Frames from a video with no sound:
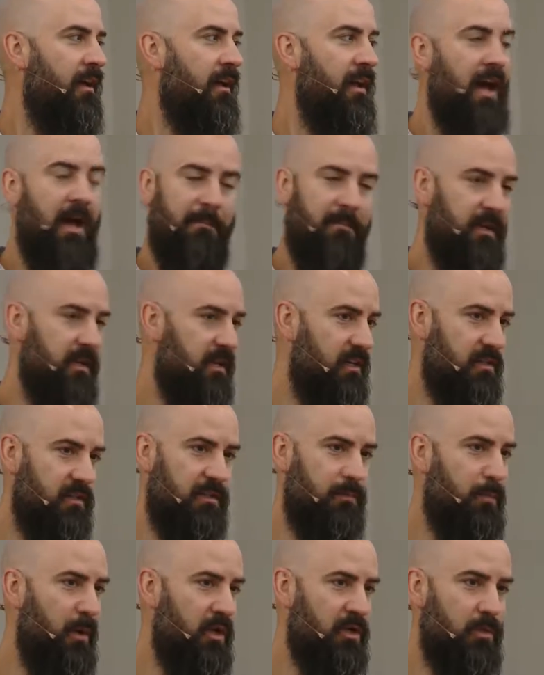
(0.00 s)
not
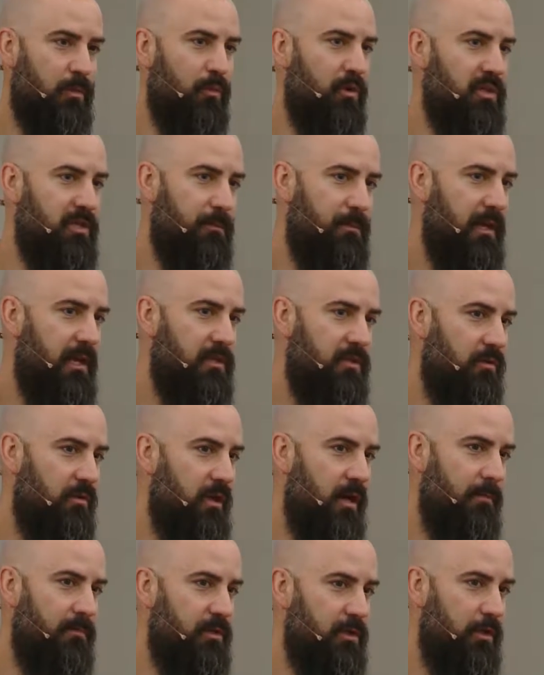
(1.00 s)
because Baltimore is a place you
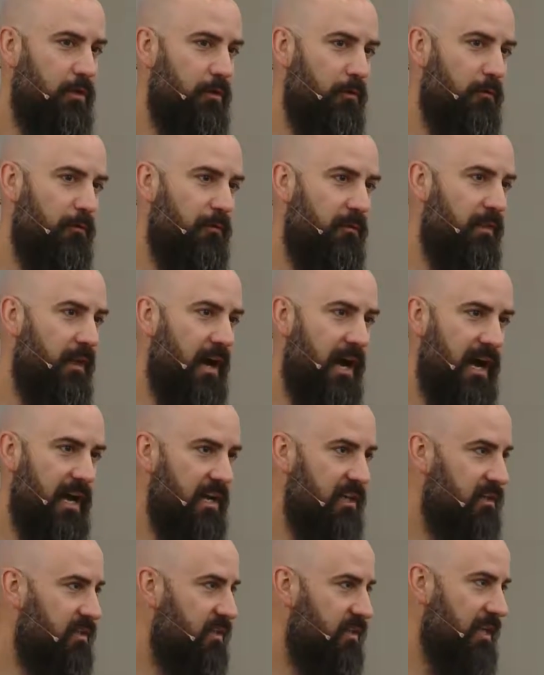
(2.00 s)
come to for the
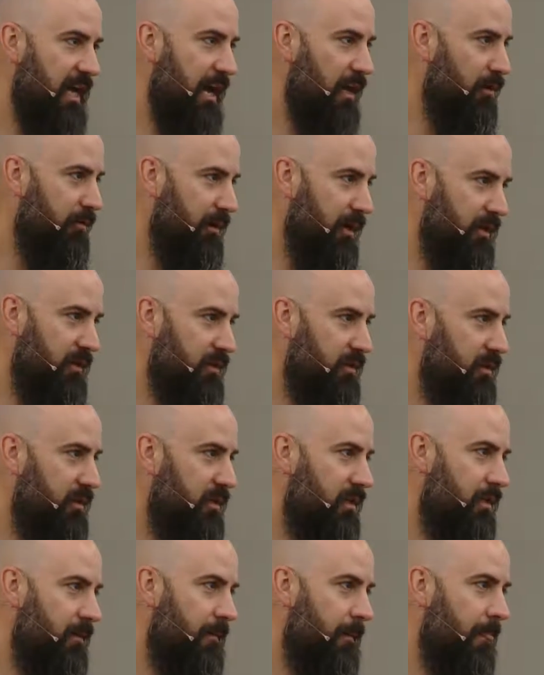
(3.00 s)
highest
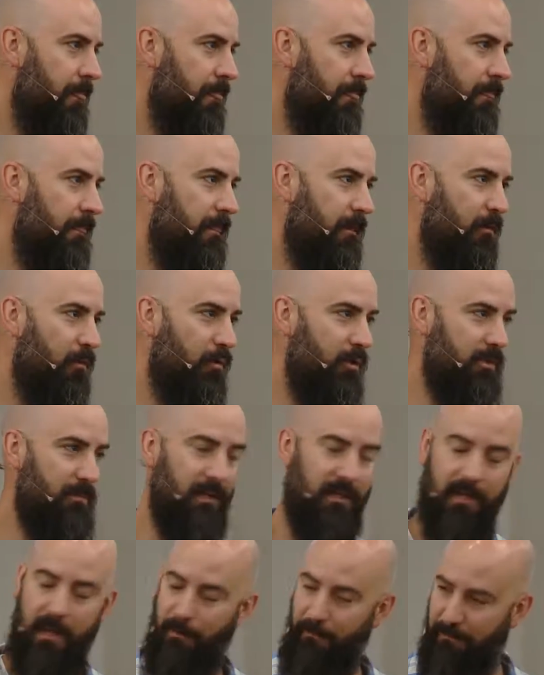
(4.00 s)
salaries, or to
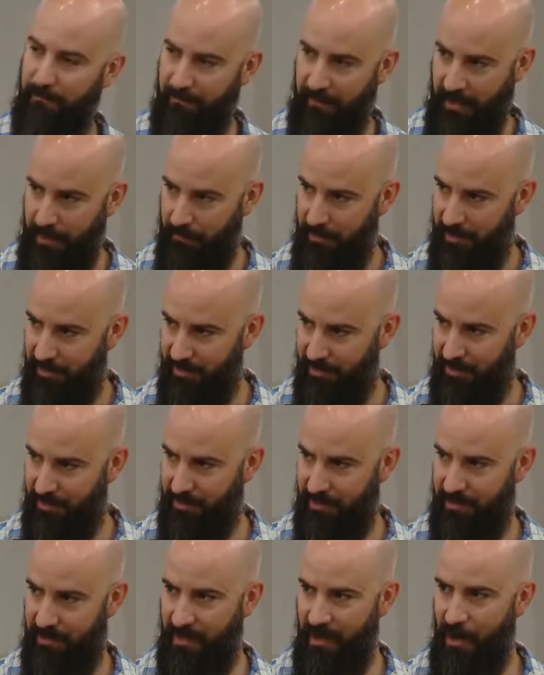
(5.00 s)
become
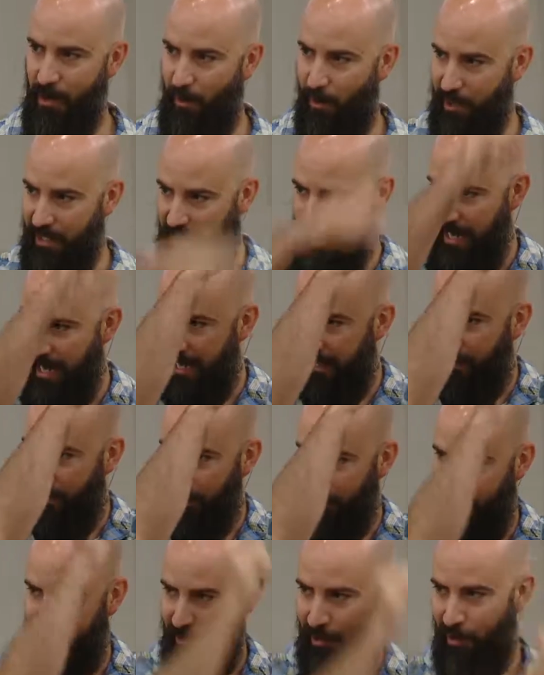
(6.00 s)
famous, or to yank
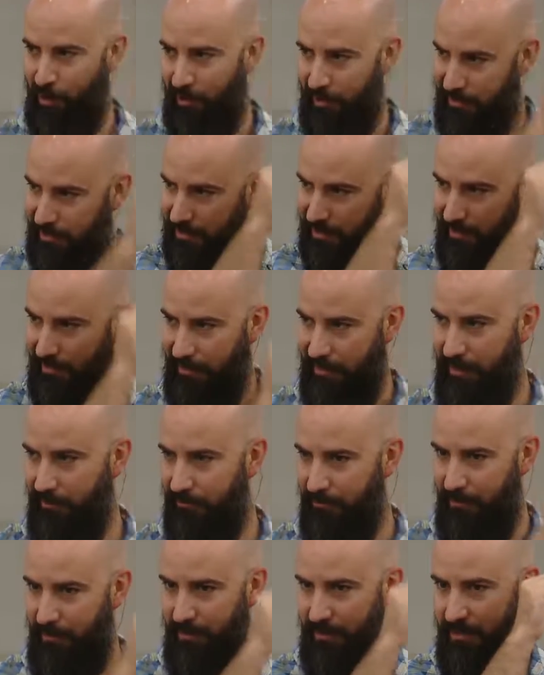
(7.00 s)
on the longest
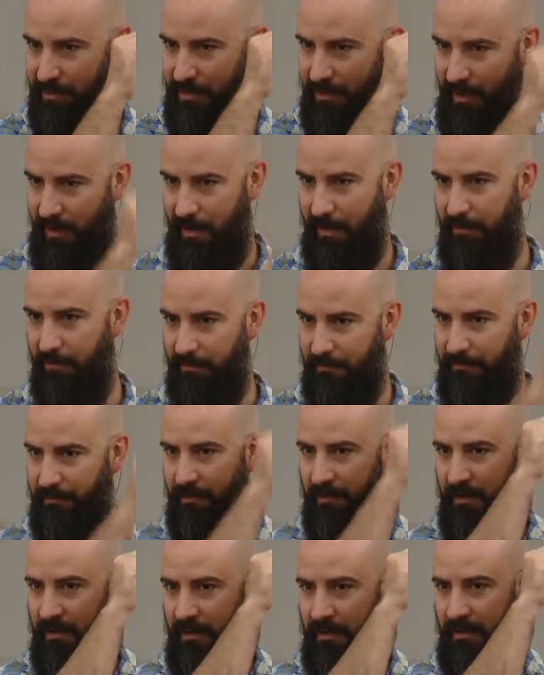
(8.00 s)
levers
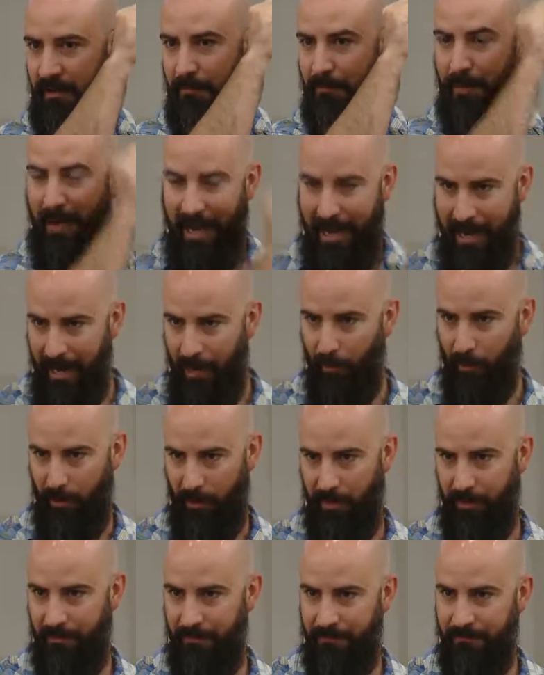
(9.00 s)
of
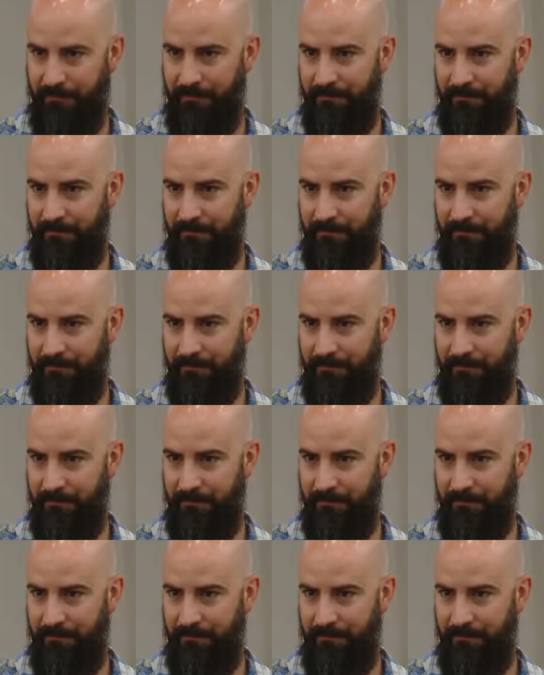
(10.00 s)
power,